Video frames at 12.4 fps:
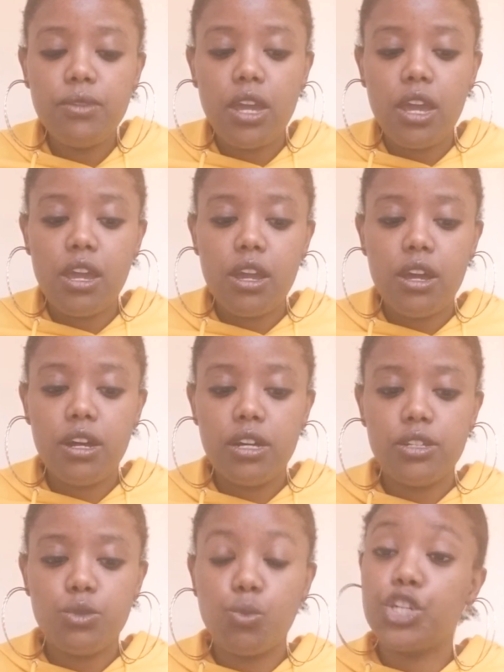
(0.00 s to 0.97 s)

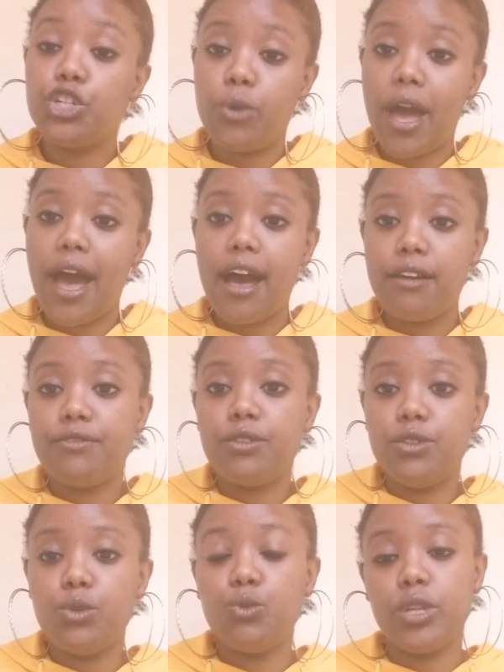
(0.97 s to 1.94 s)
and what you have
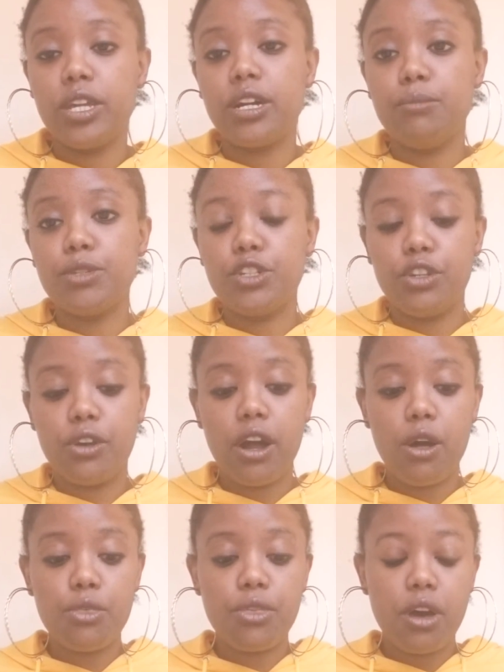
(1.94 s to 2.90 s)
when it comes to your
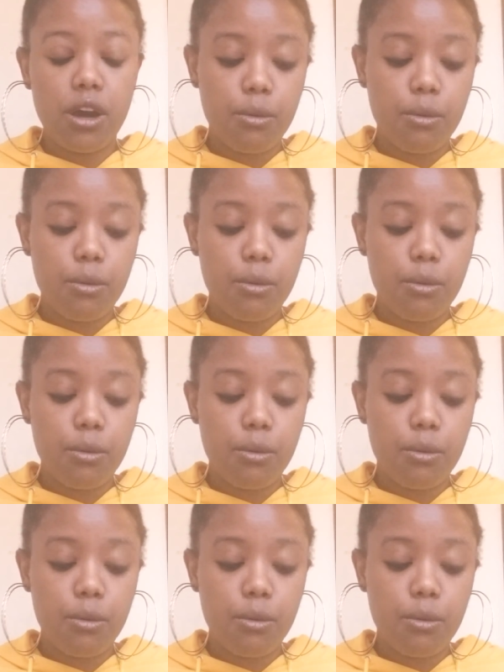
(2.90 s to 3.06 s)
health.